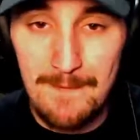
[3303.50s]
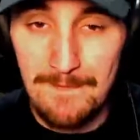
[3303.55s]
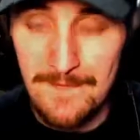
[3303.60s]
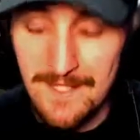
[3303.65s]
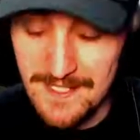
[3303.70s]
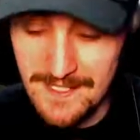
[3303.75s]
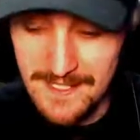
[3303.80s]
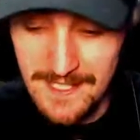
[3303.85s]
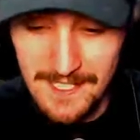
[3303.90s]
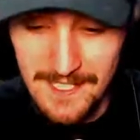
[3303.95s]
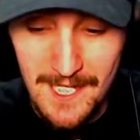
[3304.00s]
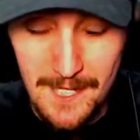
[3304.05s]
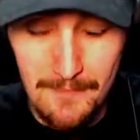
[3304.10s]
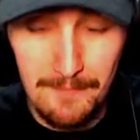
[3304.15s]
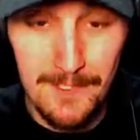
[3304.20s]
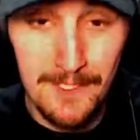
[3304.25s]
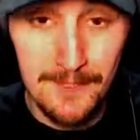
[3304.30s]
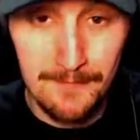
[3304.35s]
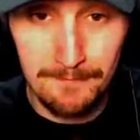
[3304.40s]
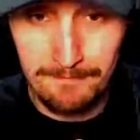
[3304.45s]
this thing
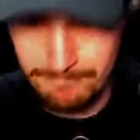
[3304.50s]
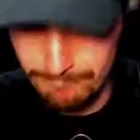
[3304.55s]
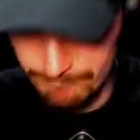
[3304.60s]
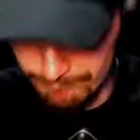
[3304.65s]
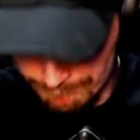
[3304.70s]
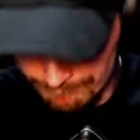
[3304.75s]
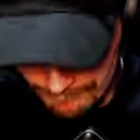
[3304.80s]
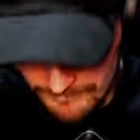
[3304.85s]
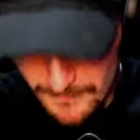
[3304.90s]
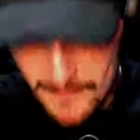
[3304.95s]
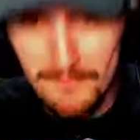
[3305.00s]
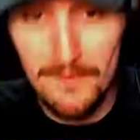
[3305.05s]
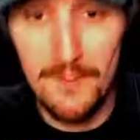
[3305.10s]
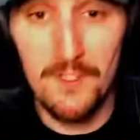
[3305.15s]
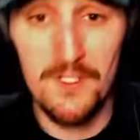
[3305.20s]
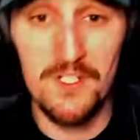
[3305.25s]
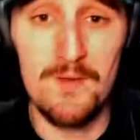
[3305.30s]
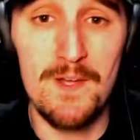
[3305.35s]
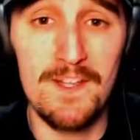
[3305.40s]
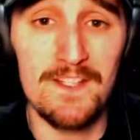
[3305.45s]
up here For
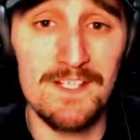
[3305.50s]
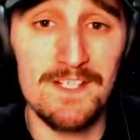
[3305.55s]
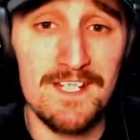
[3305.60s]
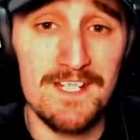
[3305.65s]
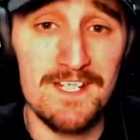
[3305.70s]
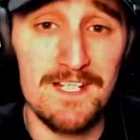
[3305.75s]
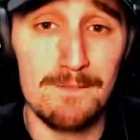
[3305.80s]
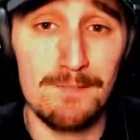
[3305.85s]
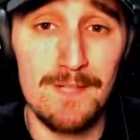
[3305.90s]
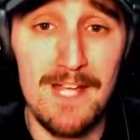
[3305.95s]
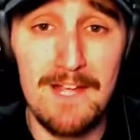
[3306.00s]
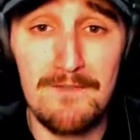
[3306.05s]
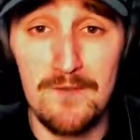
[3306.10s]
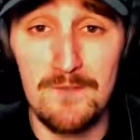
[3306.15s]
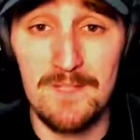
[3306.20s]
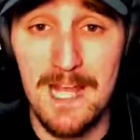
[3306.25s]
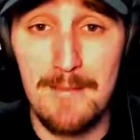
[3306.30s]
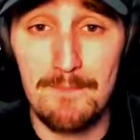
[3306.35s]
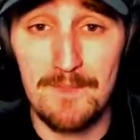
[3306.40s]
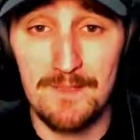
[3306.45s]
those of you on the listening
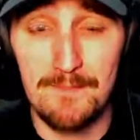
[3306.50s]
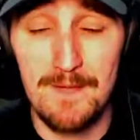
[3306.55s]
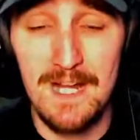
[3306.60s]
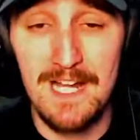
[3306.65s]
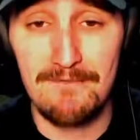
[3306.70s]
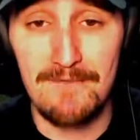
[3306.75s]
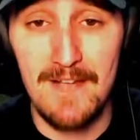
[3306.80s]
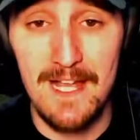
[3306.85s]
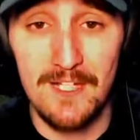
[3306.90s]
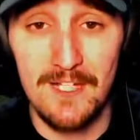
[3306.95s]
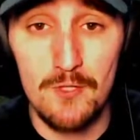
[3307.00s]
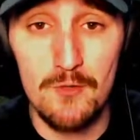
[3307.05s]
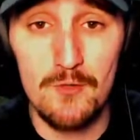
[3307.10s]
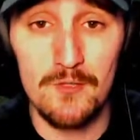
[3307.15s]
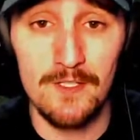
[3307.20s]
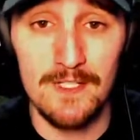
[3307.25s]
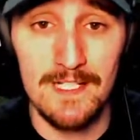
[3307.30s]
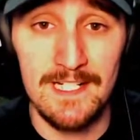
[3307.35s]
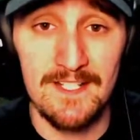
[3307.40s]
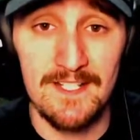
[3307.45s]
platforms, Apple, Spotify,
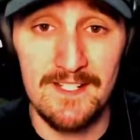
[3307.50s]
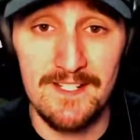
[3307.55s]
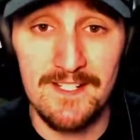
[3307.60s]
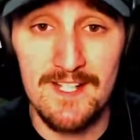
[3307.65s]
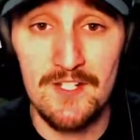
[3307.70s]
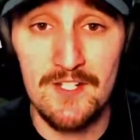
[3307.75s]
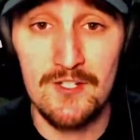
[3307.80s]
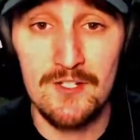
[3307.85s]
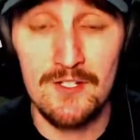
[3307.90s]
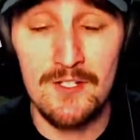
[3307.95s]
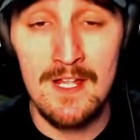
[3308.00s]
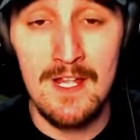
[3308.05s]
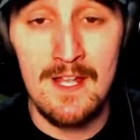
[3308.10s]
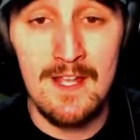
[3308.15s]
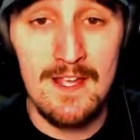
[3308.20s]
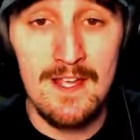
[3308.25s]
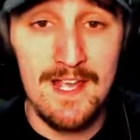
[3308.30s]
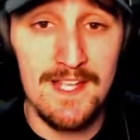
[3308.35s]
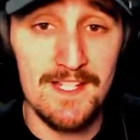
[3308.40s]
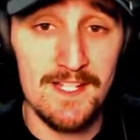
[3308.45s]
Google, and Stitcher,
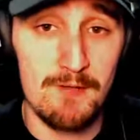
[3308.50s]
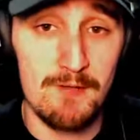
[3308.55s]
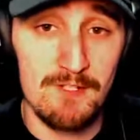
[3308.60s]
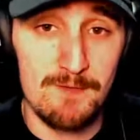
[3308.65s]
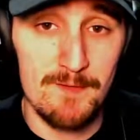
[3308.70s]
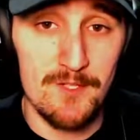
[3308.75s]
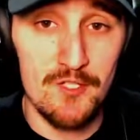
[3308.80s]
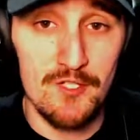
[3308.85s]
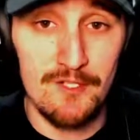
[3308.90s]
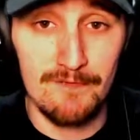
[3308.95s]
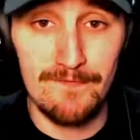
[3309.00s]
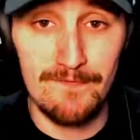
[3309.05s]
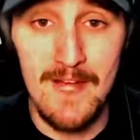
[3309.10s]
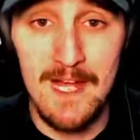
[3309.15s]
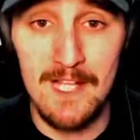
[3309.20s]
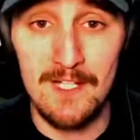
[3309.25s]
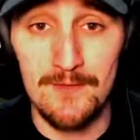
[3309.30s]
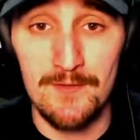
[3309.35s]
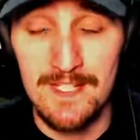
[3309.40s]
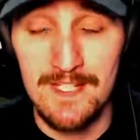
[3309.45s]
as always, make sure to
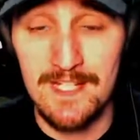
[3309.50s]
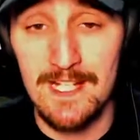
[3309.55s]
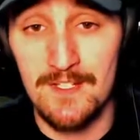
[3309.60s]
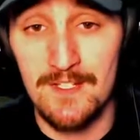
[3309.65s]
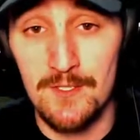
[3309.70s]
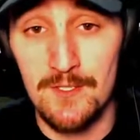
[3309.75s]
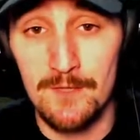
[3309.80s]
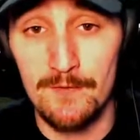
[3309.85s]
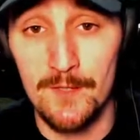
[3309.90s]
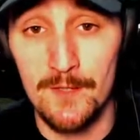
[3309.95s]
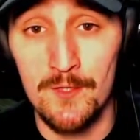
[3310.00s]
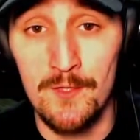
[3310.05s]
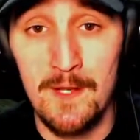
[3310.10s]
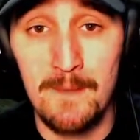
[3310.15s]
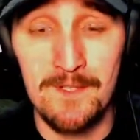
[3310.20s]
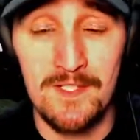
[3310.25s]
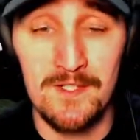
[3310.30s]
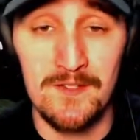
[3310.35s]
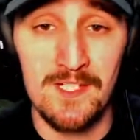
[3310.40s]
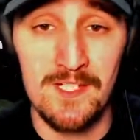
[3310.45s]
follow and stay tuned for new
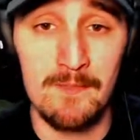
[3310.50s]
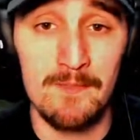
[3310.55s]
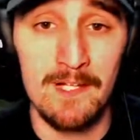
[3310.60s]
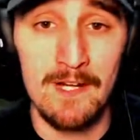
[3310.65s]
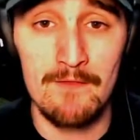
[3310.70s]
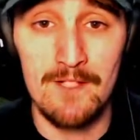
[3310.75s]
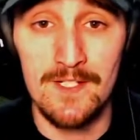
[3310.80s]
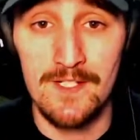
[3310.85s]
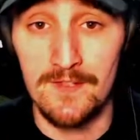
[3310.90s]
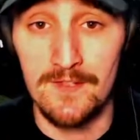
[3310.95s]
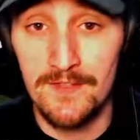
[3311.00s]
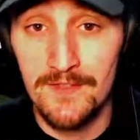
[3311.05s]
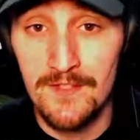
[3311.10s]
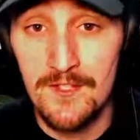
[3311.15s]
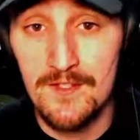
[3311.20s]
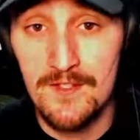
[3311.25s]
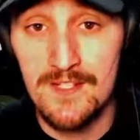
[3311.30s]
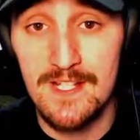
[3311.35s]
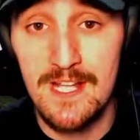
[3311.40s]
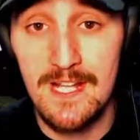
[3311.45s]
episodes coming every single
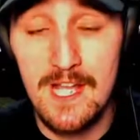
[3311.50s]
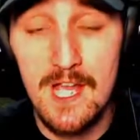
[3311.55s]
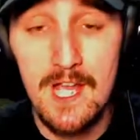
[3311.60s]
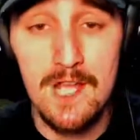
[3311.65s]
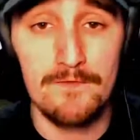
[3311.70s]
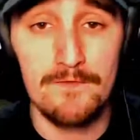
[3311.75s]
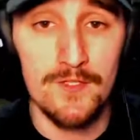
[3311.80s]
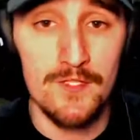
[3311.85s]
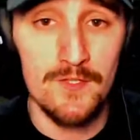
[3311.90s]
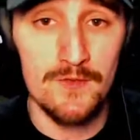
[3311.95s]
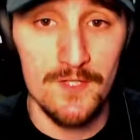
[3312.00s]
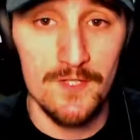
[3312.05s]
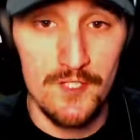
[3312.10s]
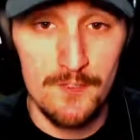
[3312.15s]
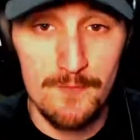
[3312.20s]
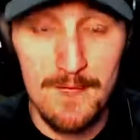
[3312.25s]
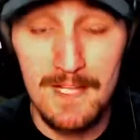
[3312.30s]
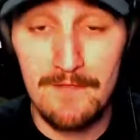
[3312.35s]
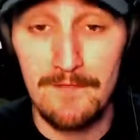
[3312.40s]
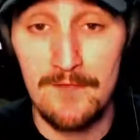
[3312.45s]
Thursday of Shootin' the
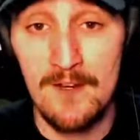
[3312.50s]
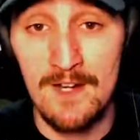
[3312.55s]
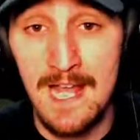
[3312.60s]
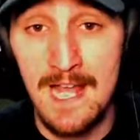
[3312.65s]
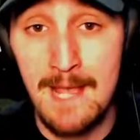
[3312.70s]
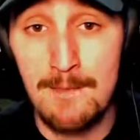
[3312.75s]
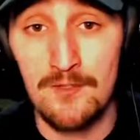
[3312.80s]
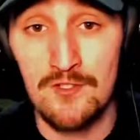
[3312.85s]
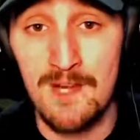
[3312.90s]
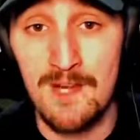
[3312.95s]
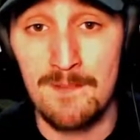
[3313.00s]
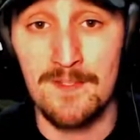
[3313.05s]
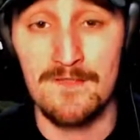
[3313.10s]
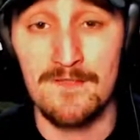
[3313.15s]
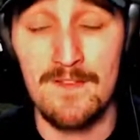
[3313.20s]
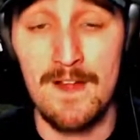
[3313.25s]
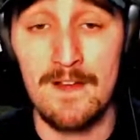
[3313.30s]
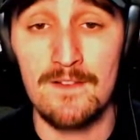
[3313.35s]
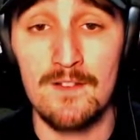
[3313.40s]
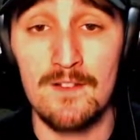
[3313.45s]
Schmidt. If you're on Apple, drop those
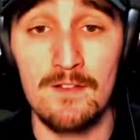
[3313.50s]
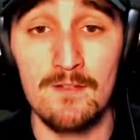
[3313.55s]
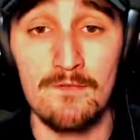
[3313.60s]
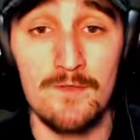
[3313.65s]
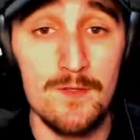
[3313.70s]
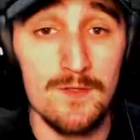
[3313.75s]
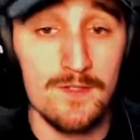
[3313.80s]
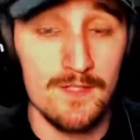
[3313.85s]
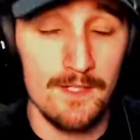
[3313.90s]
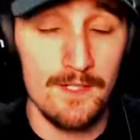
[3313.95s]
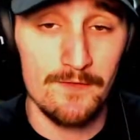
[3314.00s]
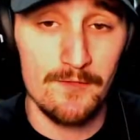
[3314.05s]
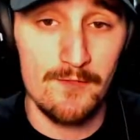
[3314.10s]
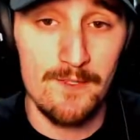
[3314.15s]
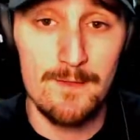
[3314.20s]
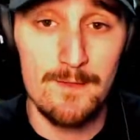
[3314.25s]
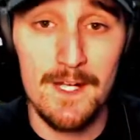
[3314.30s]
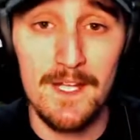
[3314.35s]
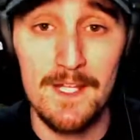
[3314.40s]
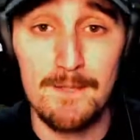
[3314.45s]
5-star reviews. We'd love to
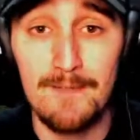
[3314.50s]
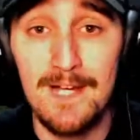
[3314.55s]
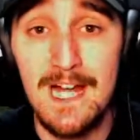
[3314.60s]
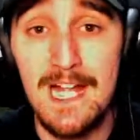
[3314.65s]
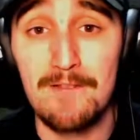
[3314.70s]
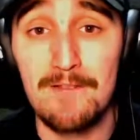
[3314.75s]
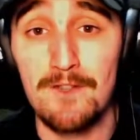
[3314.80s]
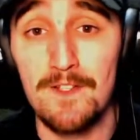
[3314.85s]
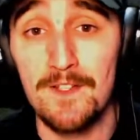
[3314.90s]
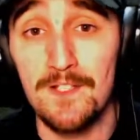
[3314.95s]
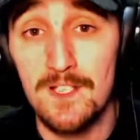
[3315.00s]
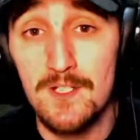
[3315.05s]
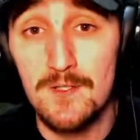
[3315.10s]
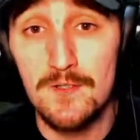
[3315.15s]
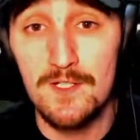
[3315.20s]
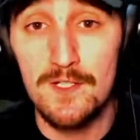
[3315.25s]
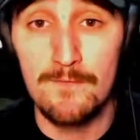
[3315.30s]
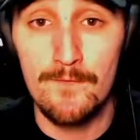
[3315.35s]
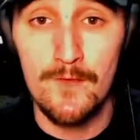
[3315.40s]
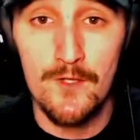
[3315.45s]
read them out on the pod. If you're on the
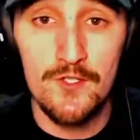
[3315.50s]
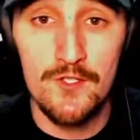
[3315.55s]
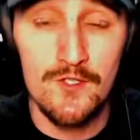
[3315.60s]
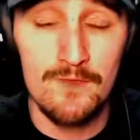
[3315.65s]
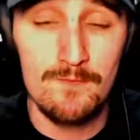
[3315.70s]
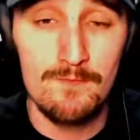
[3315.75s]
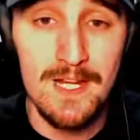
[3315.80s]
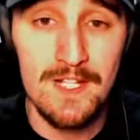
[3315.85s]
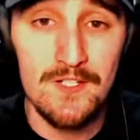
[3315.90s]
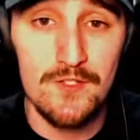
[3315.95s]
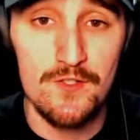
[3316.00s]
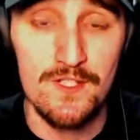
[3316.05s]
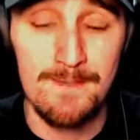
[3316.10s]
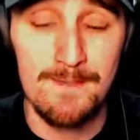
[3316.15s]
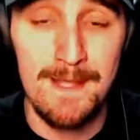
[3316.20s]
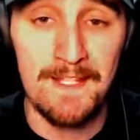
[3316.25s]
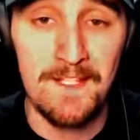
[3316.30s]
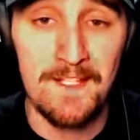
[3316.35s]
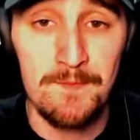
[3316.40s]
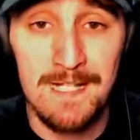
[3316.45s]
YouTube version, make sure to
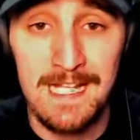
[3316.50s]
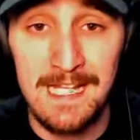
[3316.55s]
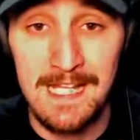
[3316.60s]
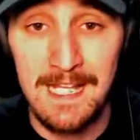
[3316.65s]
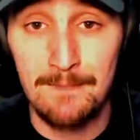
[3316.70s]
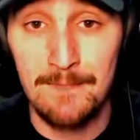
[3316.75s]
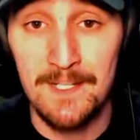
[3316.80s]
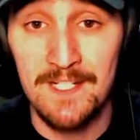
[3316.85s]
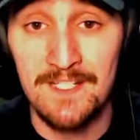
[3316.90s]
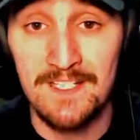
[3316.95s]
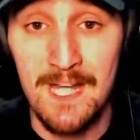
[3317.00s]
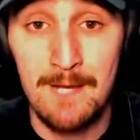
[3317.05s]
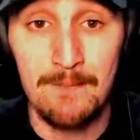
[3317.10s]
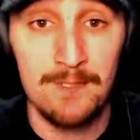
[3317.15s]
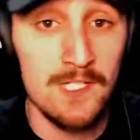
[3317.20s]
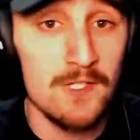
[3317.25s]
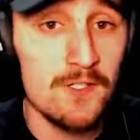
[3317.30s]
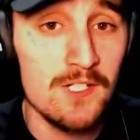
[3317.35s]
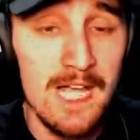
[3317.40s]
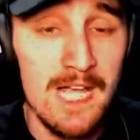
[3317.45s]
smack the Schmidt like button down
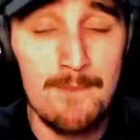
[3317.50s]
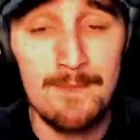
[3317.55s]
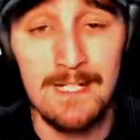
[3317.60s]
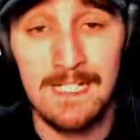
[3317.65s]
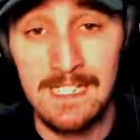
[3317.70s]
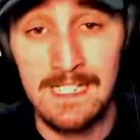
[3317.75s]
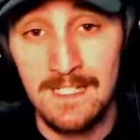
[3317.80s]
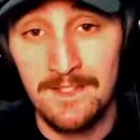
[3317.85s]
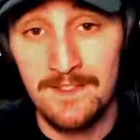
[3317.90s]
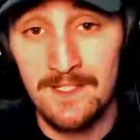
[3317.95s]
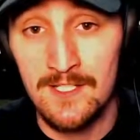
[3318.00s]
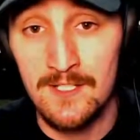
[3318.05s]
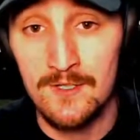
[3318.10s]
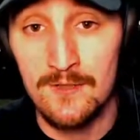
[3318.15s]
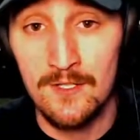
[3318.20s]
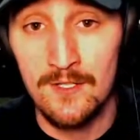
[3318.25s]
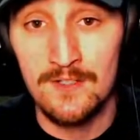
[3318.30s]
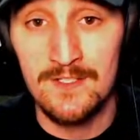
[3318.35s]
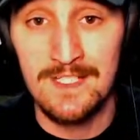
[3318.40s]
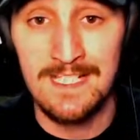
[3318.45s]
below. Comment on anything
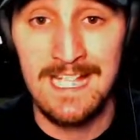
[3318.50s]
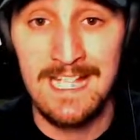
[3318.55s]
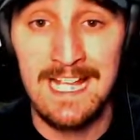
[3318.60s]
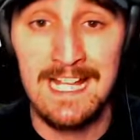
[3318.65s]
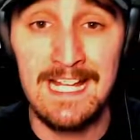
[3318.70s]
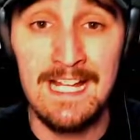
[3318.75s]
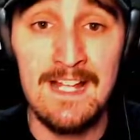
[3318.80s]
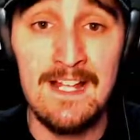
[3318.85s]
you heard today